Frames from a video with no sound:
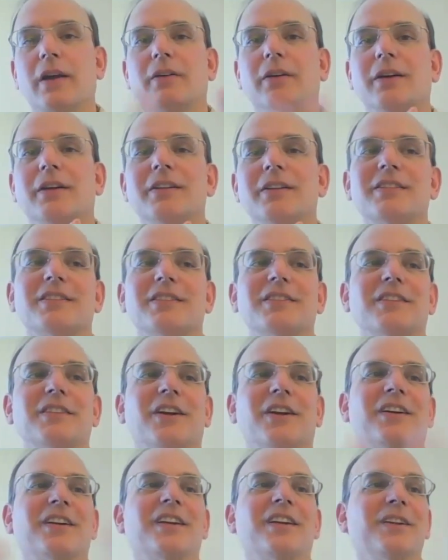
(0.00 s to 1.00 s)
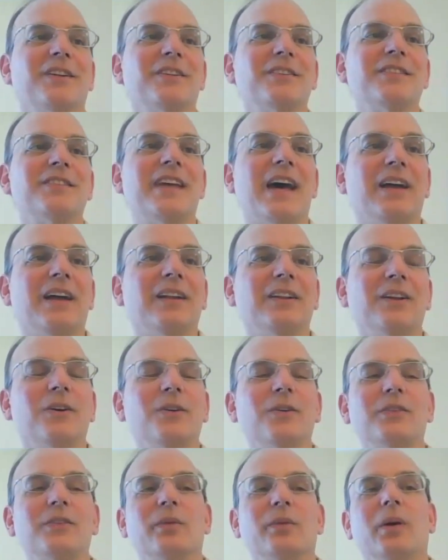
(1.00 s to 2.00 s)
and chakras, start getting those
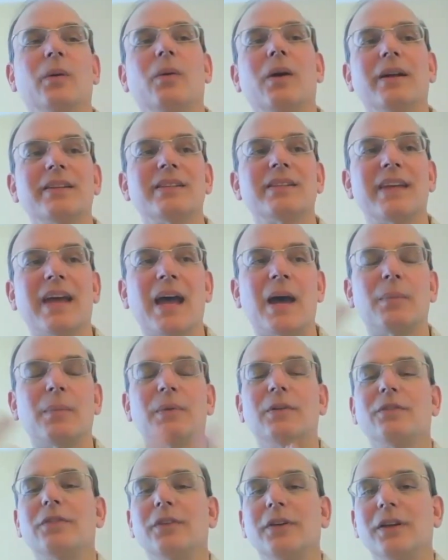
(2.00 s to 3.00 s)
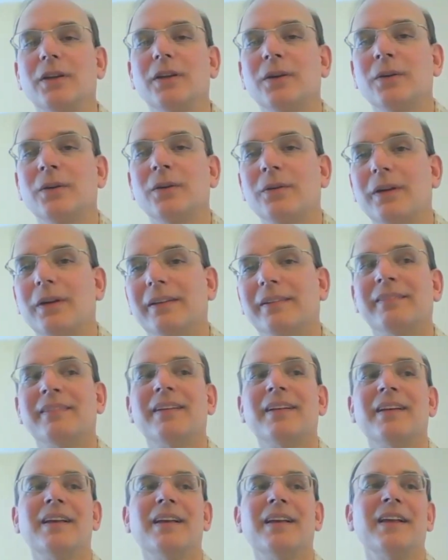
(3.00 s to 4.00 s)
downloads of what wants to happen for you. And,
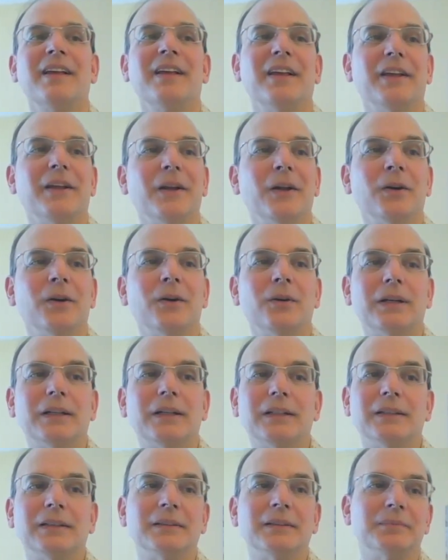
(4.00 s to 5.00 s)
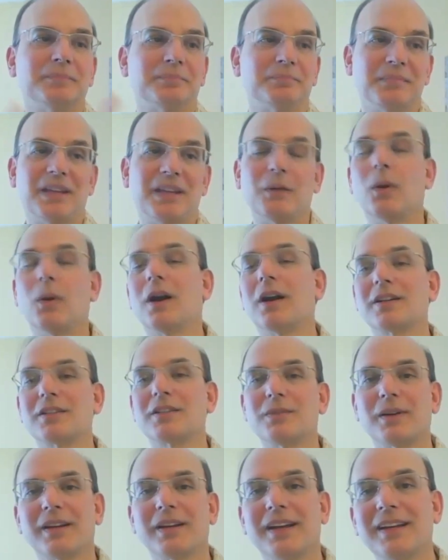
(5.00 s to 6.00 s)
you know, um, it
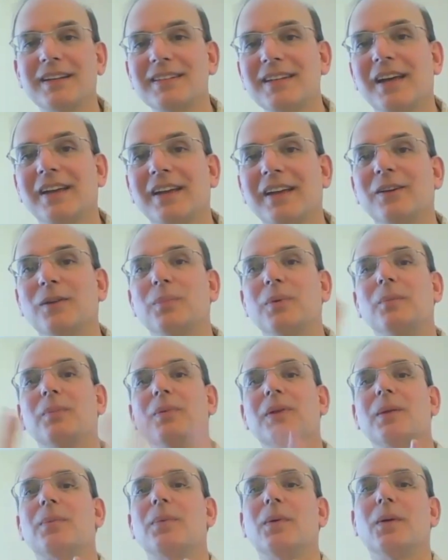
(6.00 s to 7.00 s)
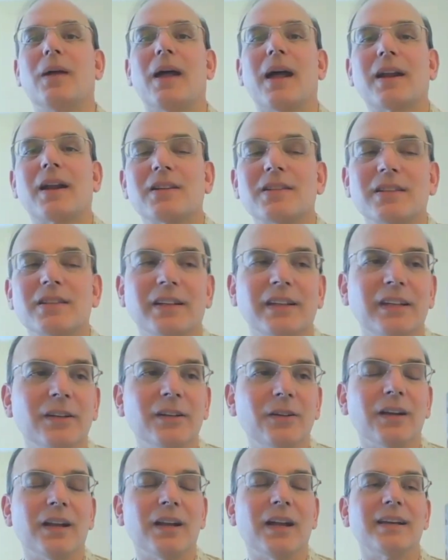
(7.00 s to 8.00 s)
works. What can I tell you? When people actually
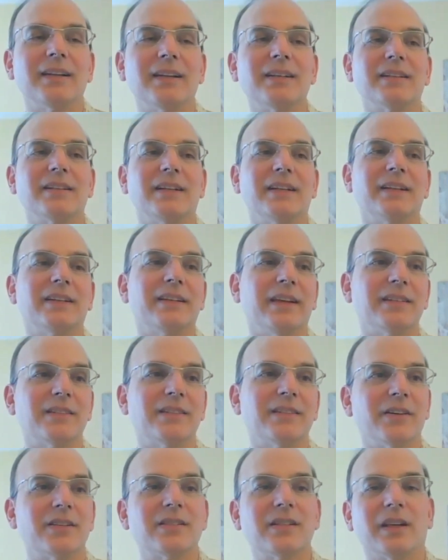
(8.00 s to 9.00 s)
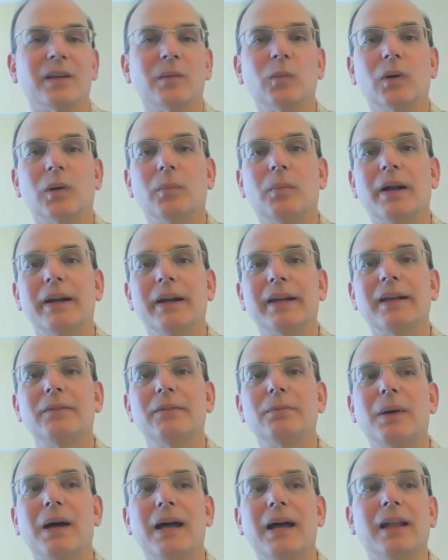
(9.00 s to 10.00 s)
utilize it, they start seeing more
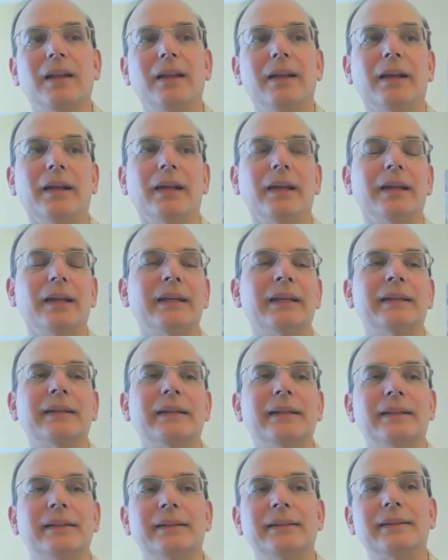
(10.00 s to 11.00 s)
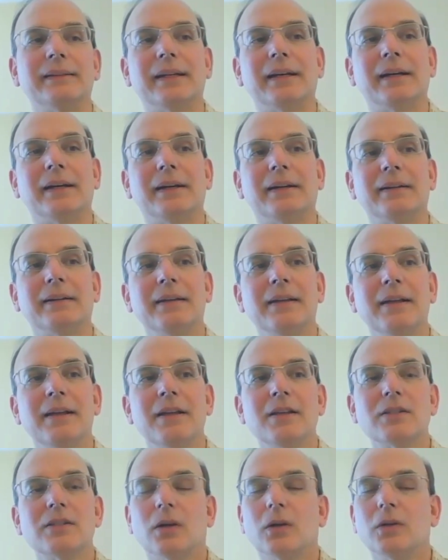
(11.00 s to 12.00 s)
money piling in. And uh,
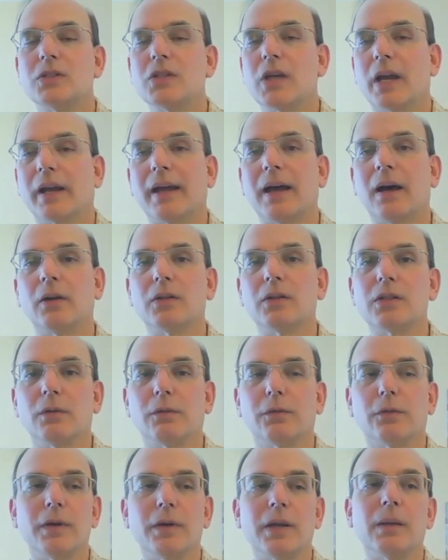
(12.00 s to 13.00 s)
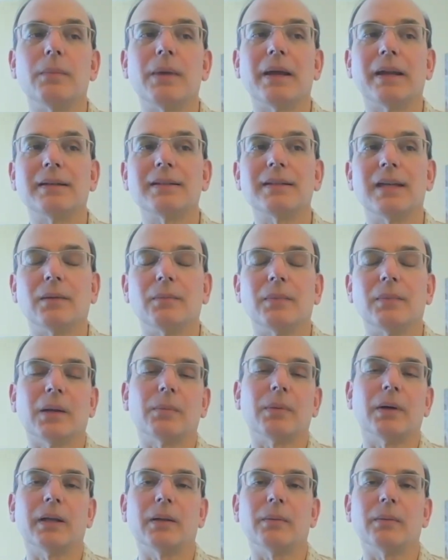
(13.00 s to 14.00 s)
so check out the free meditate and make
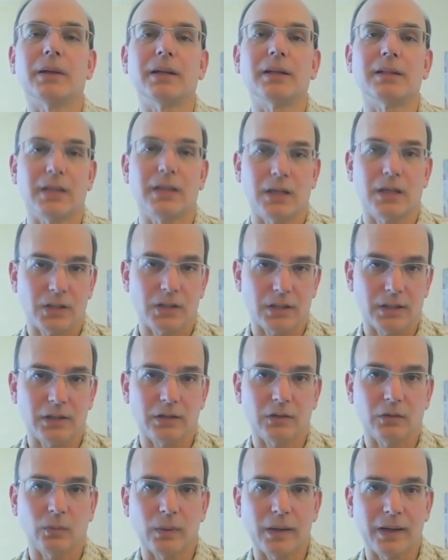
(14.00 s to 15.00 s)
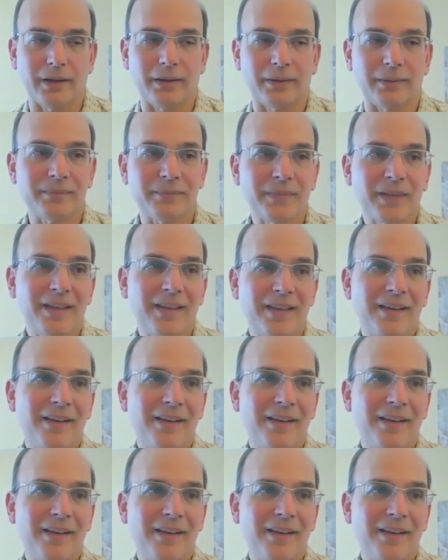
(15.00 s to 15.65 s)
money meditation as well.